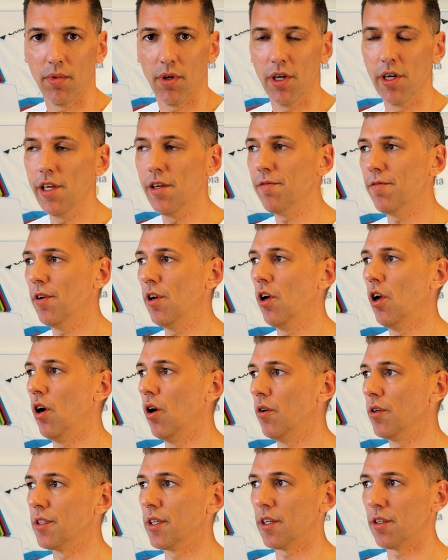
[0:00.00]
leave
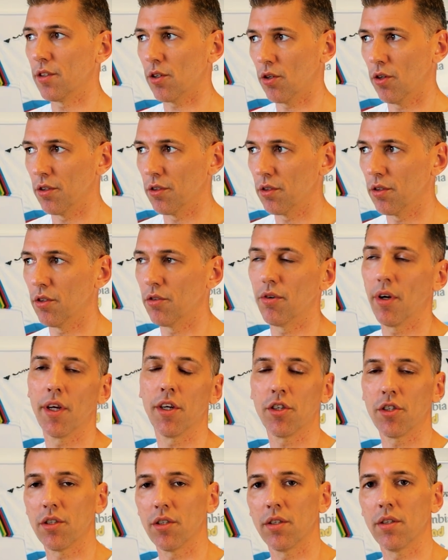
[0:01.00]
alone that's the
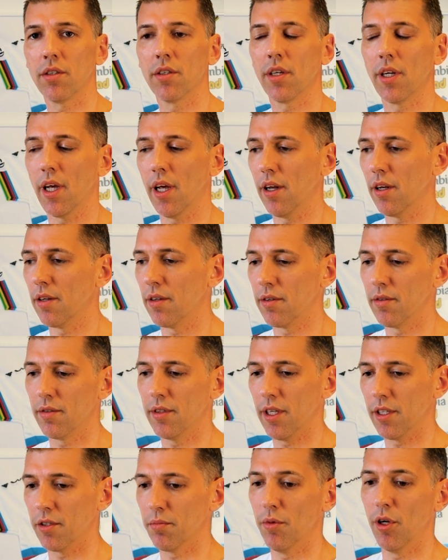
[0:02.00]
concentration and
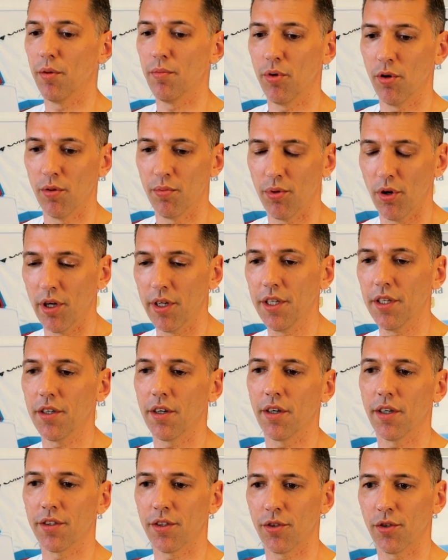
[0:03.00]
that's millipole per
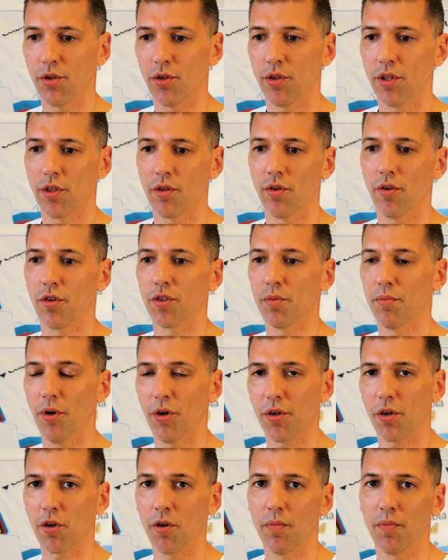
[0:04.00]
liters and you need to know the
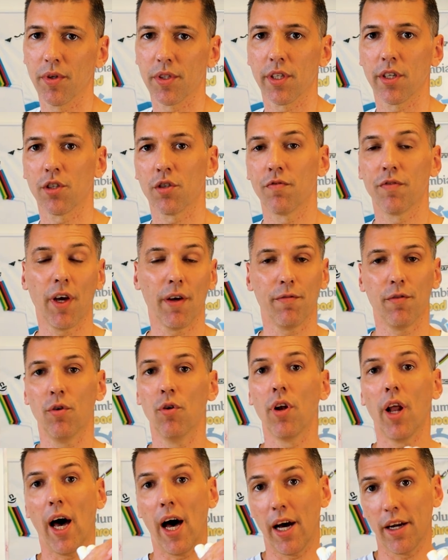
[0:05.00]
body composition. We have a
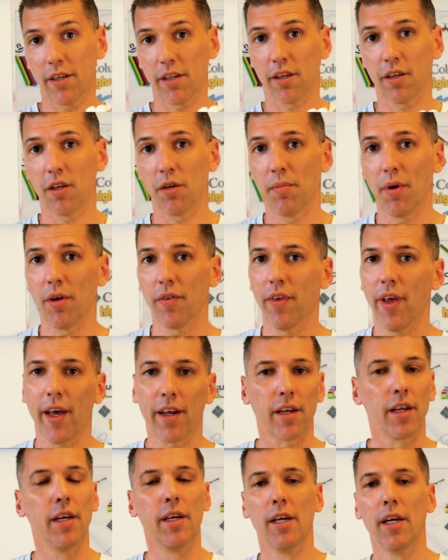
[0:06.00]
whole article about
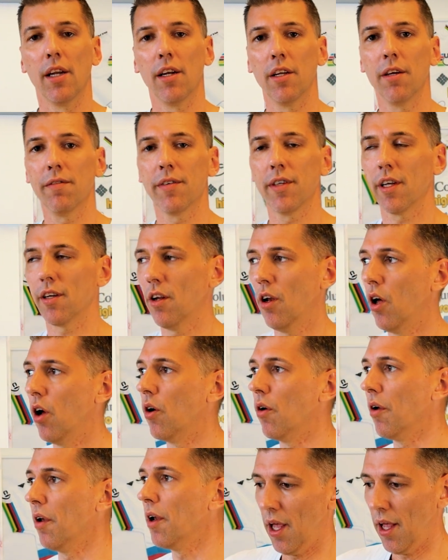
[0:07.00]
that. Leave that
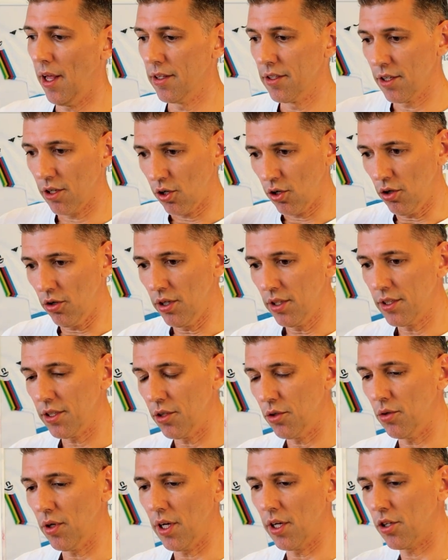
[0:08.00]
alone. In the current
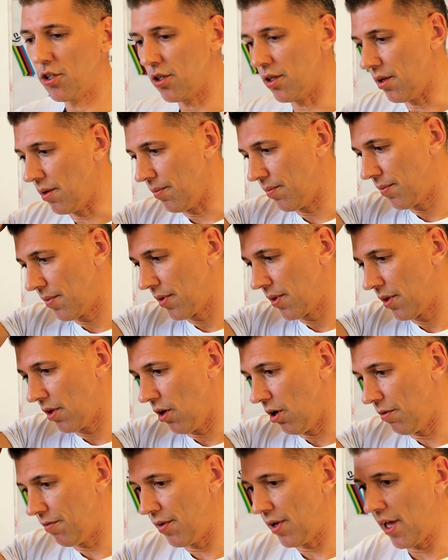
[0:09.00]
situation
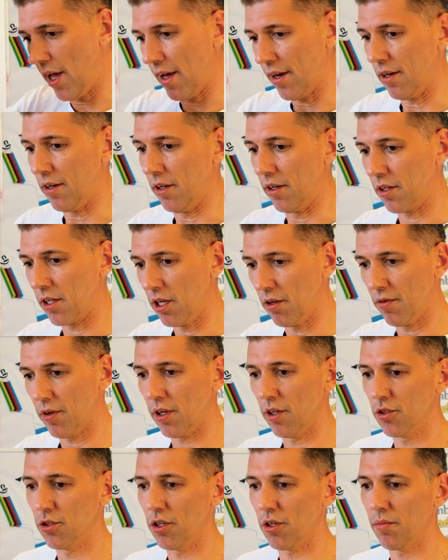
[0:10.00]
of an athlete
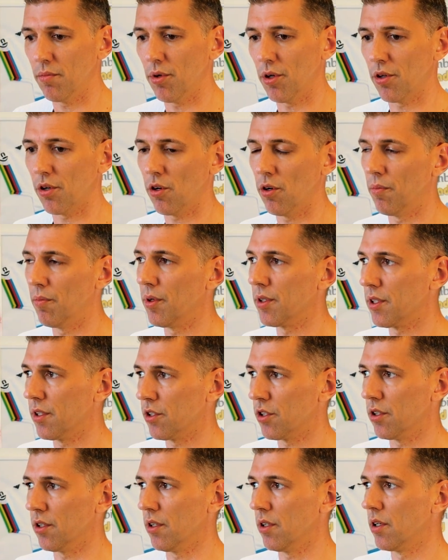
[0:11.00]
giving a certain body
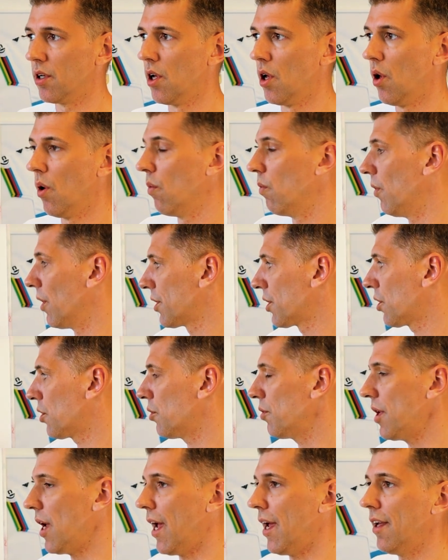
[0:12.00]
composition, what
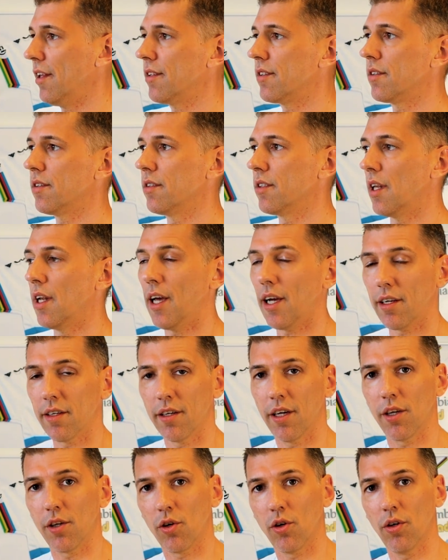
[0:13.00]
creates the
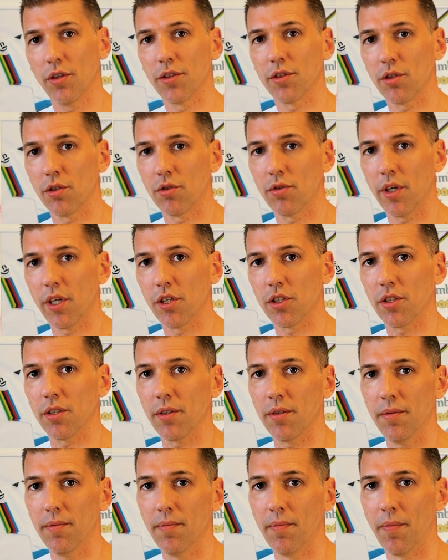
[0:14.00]
lactate
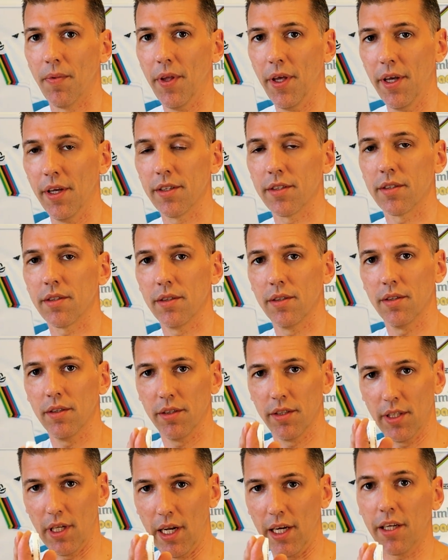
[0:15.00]
concentration is
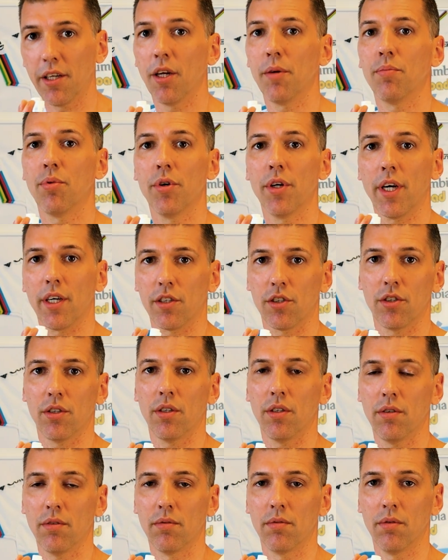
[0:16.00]
the lactate production,
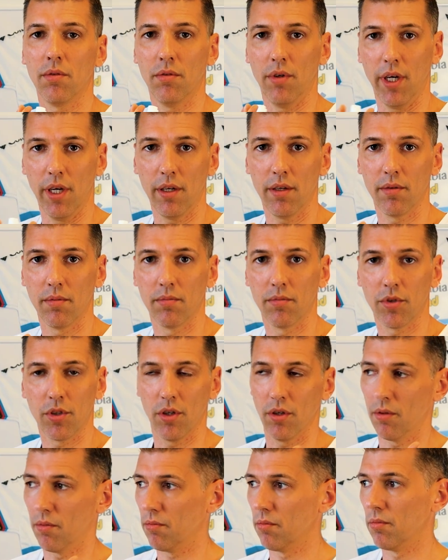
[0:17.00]
right?
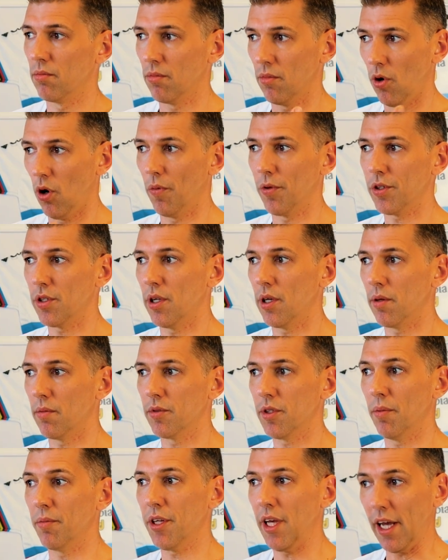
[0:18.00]
So obviously,
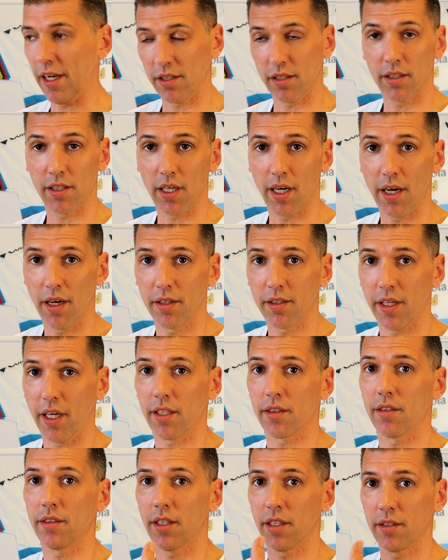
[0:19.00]
somebody exercise
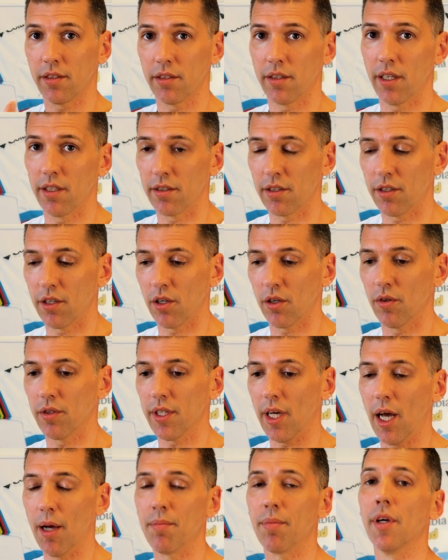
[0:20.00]
intensity
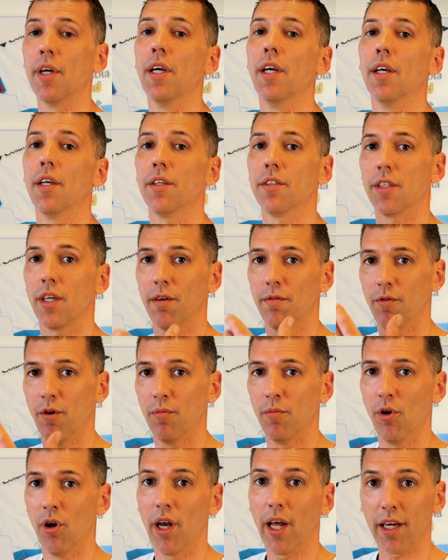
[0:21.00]
goes up,
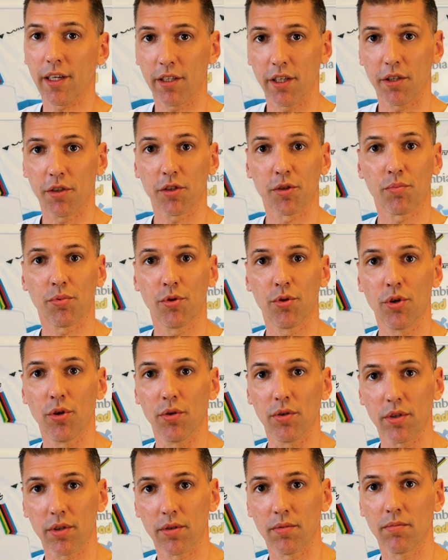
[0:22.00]
therefore more lactate is
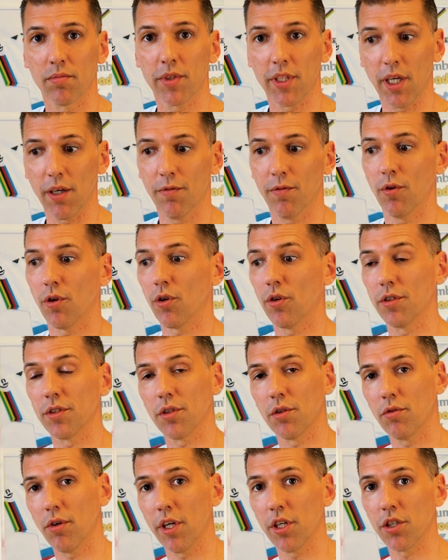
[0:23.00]
produced, therefore
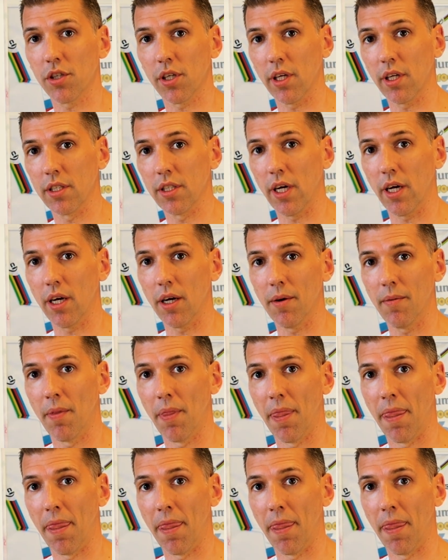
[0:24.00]
concentration gets higher.